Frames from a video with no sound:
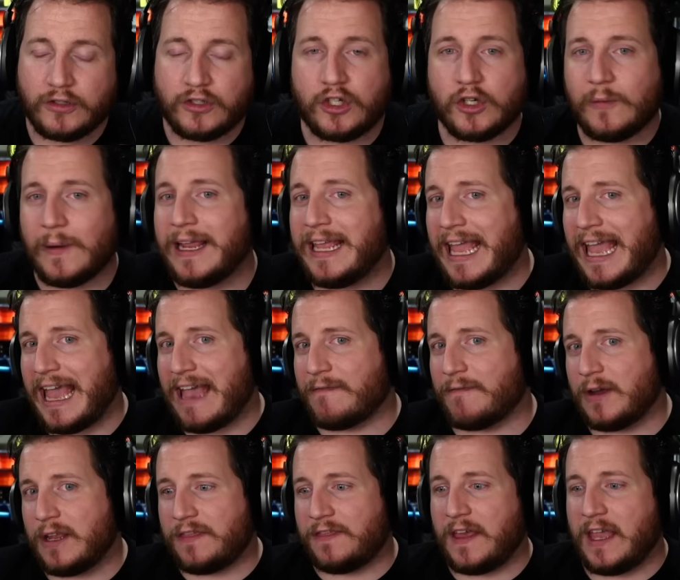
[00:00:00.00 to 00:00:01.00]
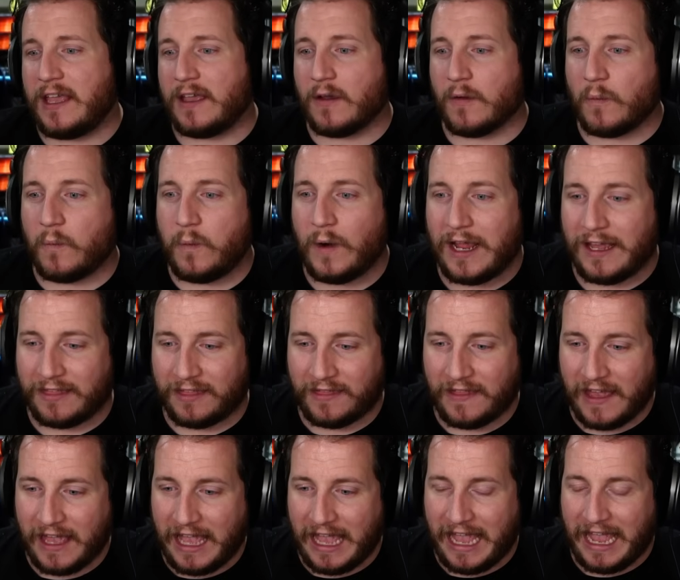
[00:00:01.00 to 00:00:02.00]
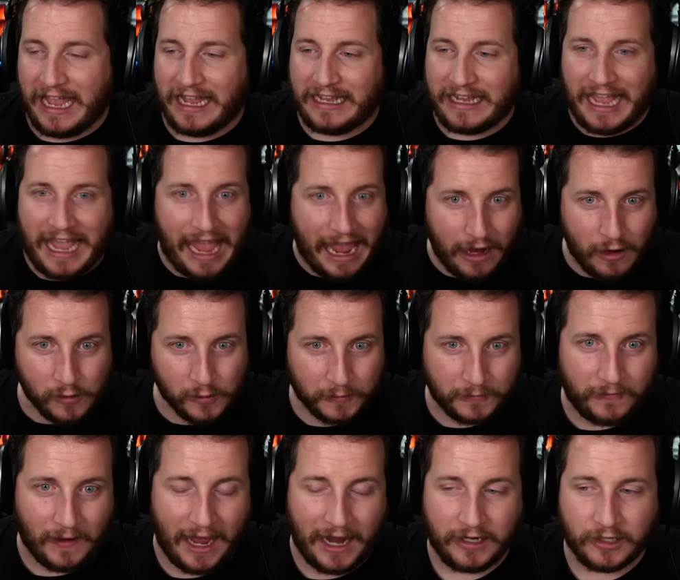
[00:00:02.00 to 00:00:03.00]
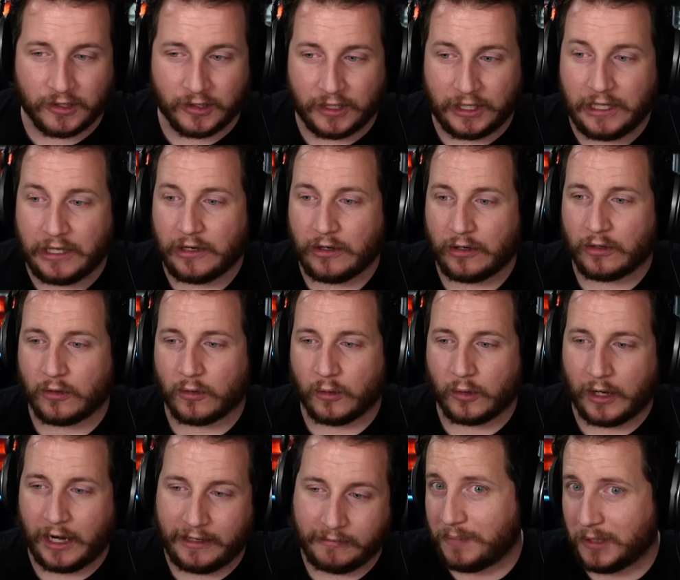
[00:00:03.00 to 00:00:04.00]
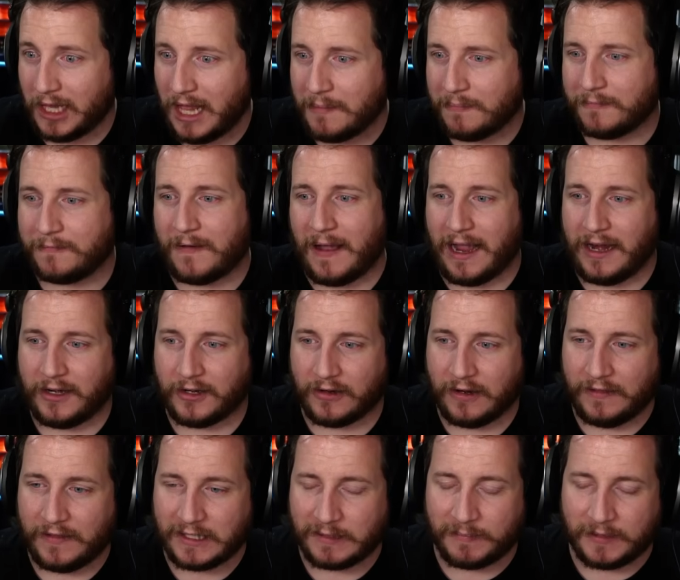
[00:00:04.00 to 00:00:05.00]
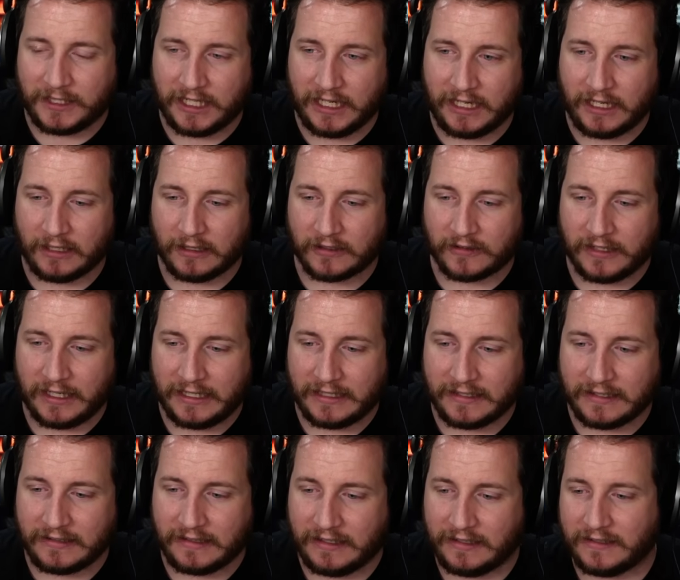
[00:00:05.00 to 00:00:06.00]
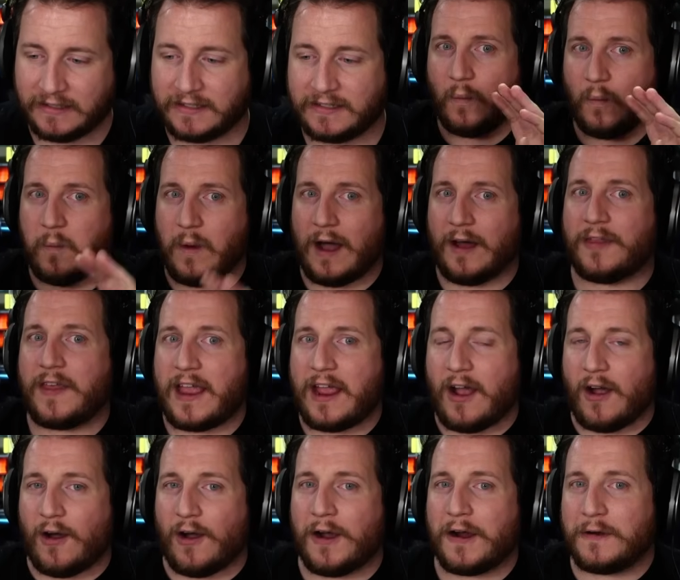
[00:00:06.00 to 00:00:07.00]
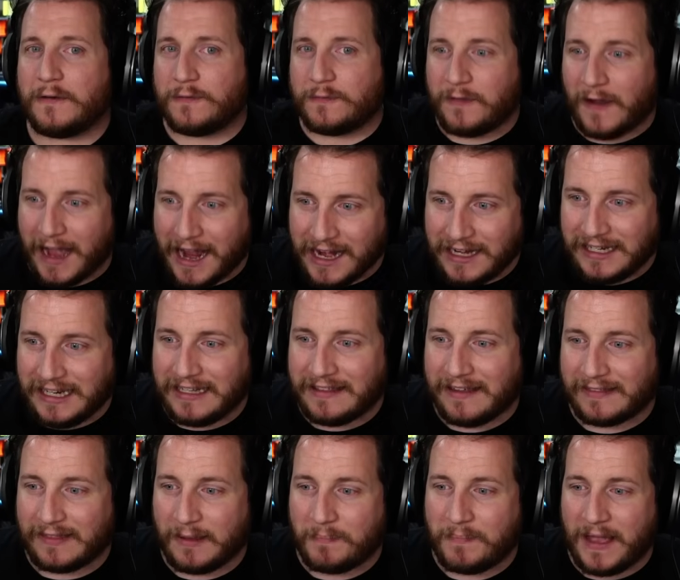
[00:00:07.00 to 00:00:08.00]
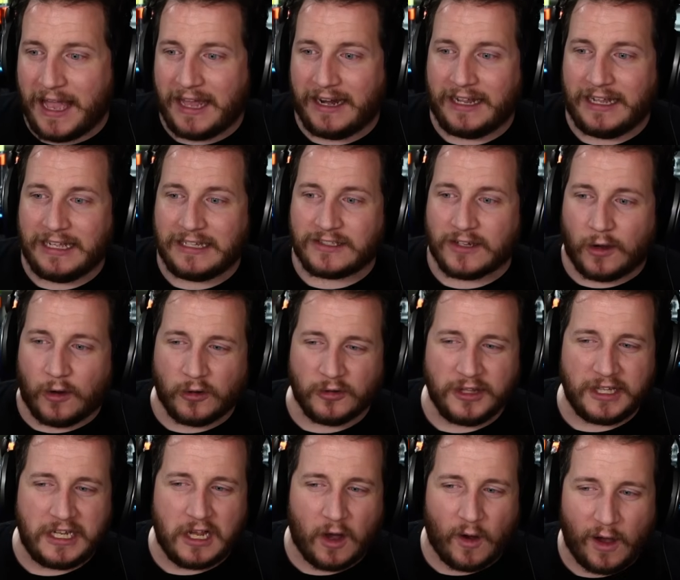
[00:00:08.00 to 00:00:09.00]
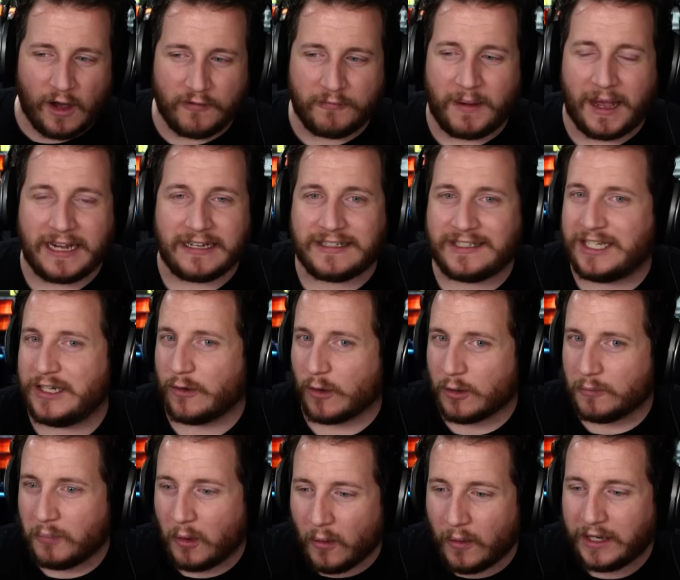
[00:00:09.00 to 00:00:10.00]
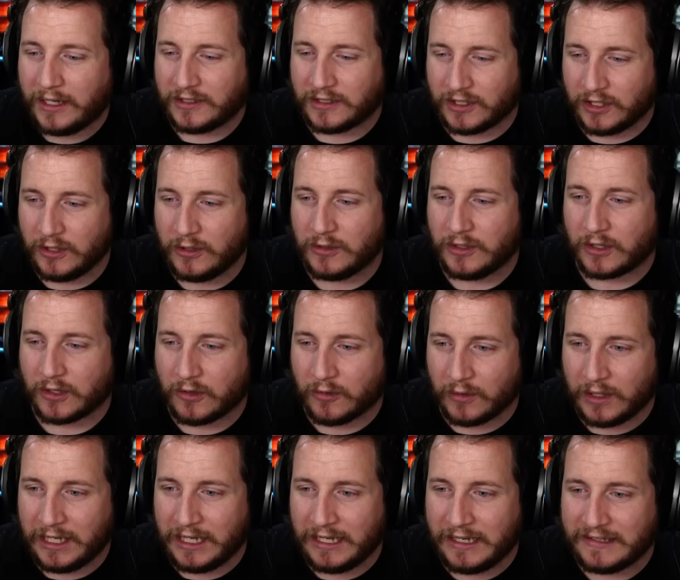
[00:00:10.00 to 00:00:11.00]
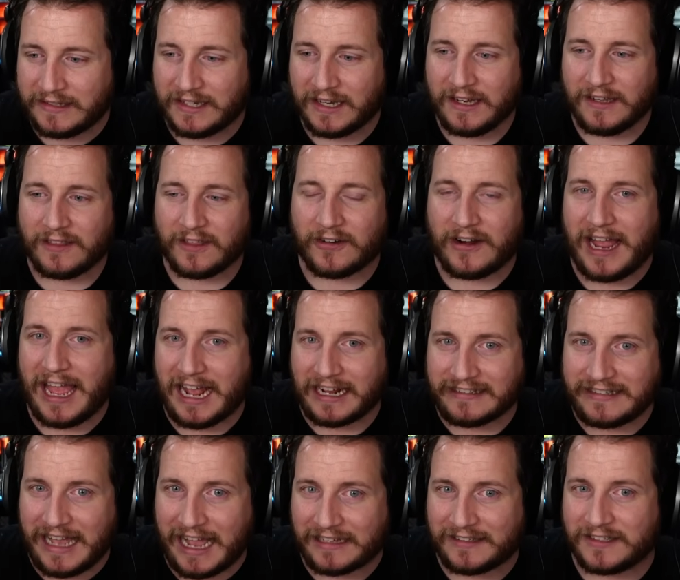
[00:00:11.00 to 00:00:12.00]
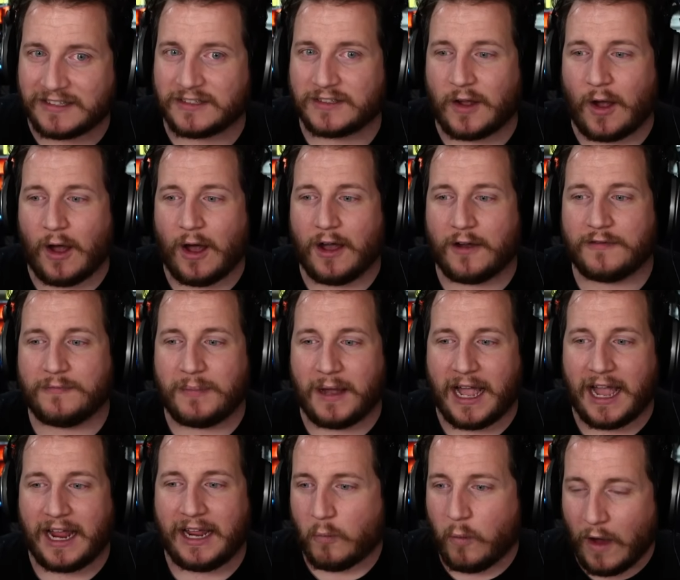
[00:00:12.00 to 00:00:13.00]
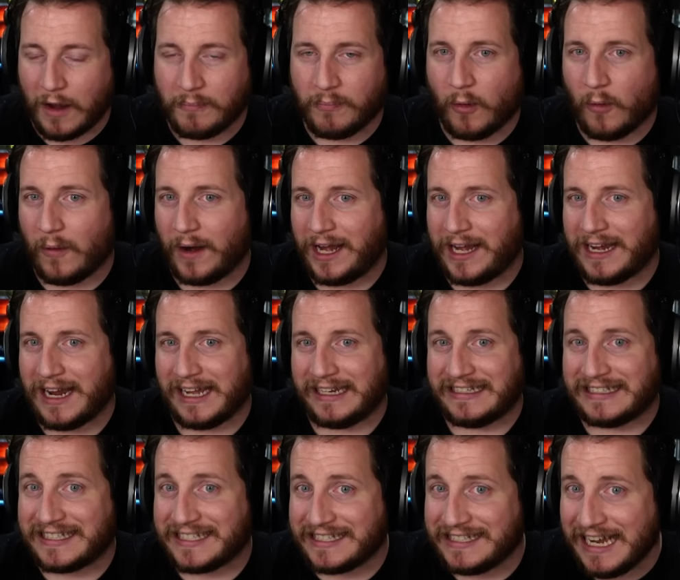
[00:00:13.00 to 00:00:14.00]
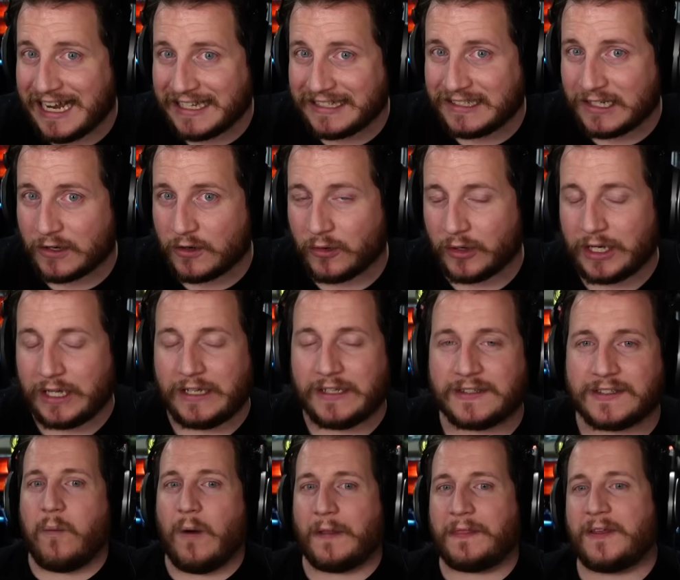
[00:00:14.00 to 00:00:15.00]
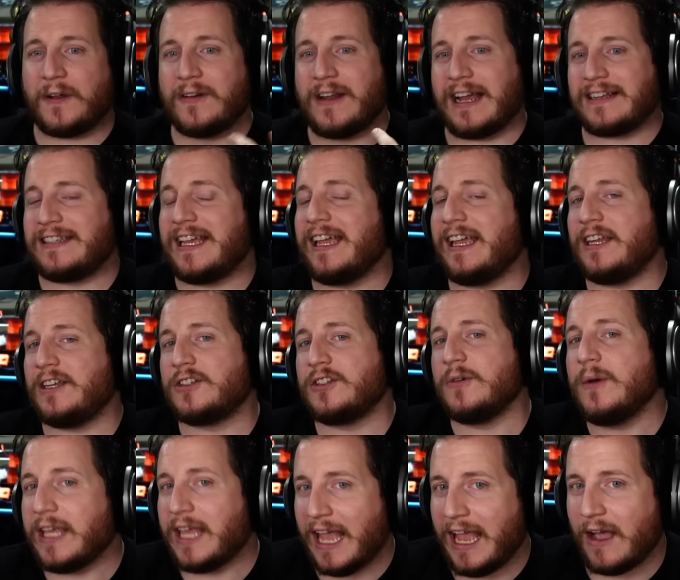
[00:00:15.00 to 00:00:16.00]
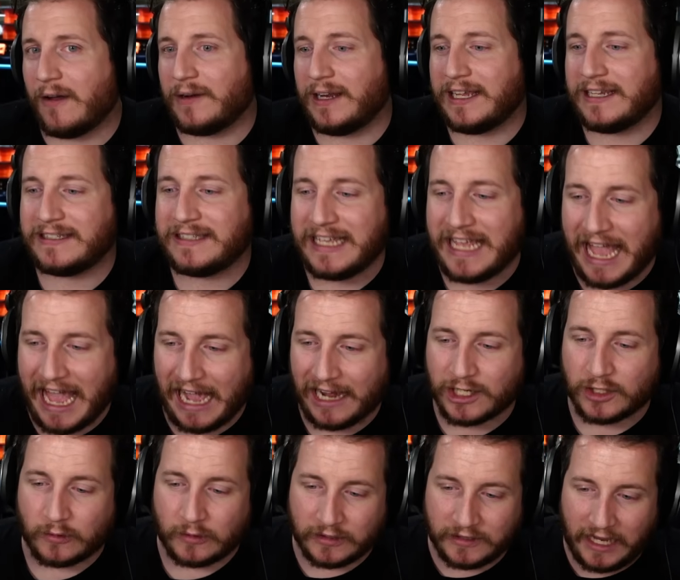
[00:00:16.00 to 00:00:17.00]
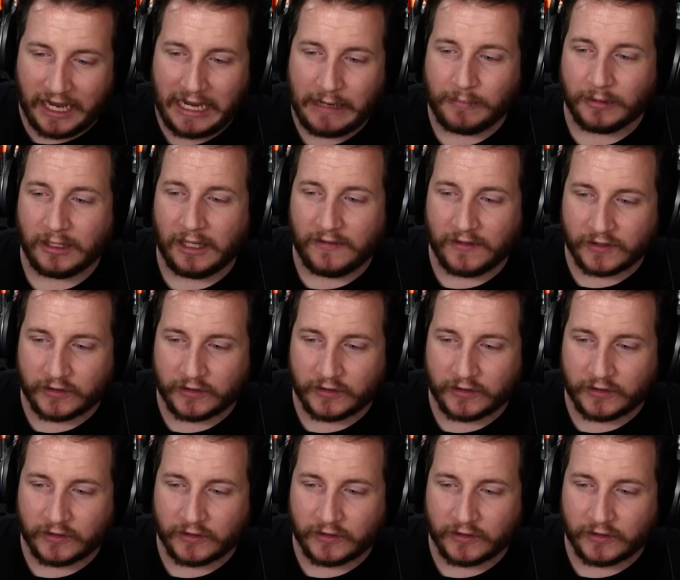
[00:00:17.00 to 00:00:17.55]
Doing everything with a angle finder here, or a plumb finder in this particular instance, while they are finding that the bed is only off by zero point two degrees, their x-axis is off by one point nine six degrees, what they're not taking into account is the actual table and the